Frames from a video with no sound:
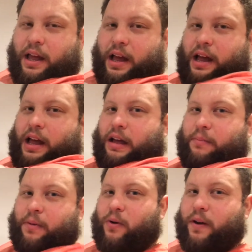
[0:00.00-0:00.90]

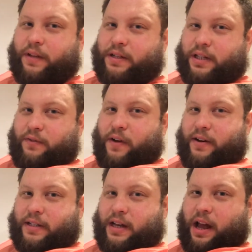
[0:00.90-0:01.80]
All I've done so
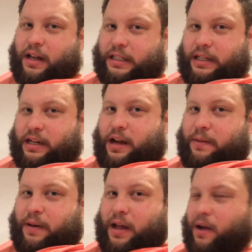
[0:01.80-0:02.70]
far is cut a
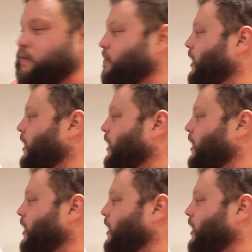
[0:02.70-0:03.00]
couple of holes